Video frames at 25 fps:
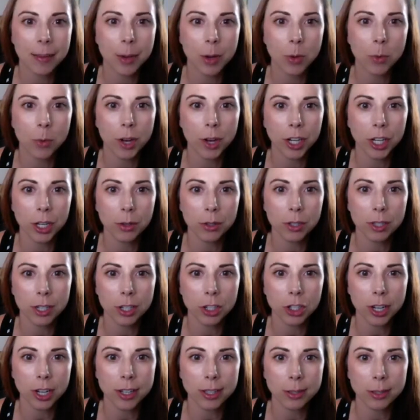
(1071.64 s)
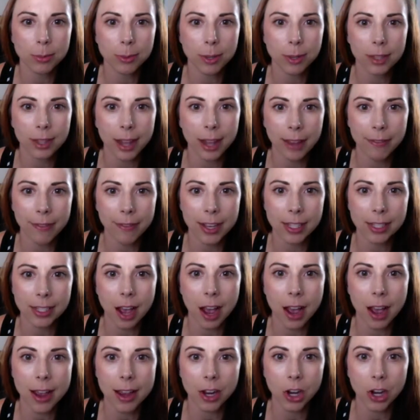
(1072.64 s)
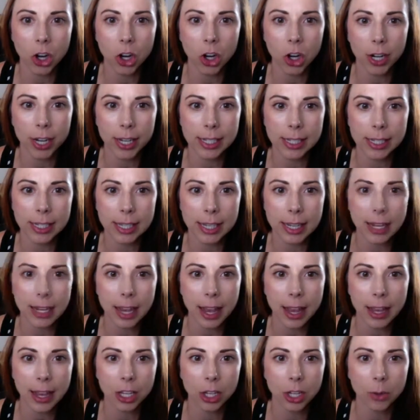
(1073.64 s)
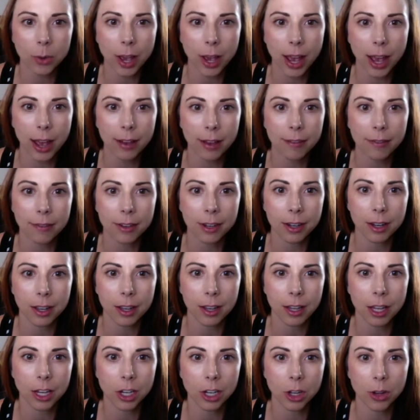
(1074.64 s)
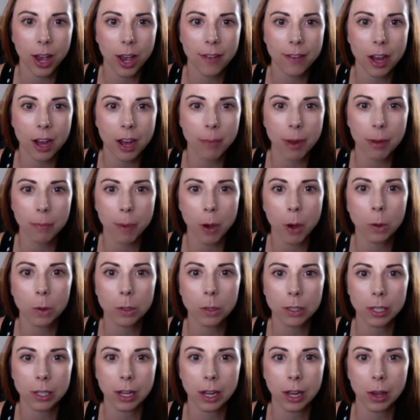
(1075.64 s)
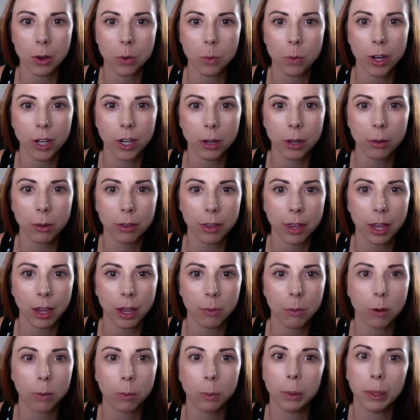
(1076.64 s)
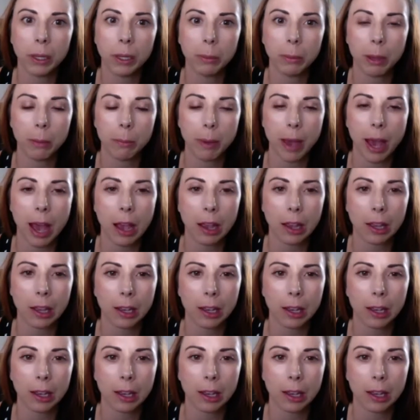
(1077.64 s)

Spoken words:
what do you suggest when life has gotten crazy and you have not been posting? What do you think will bring me back?